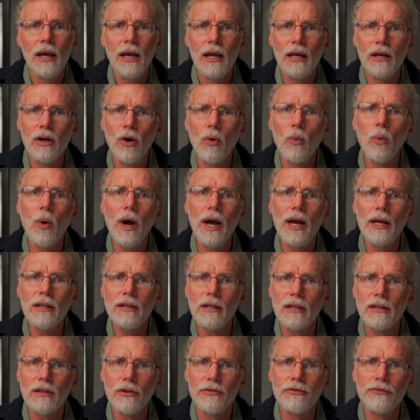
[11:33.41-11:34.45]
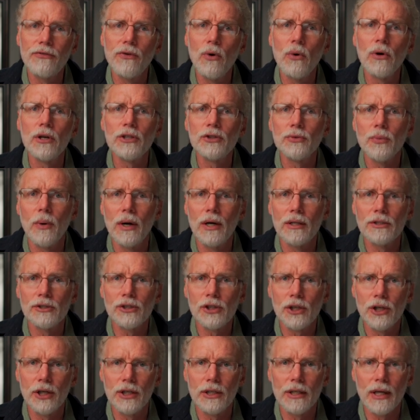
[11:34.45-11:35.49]
in a way that the foolish ones
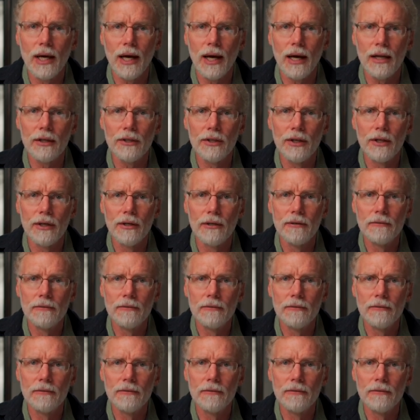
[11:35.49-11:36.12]
could not.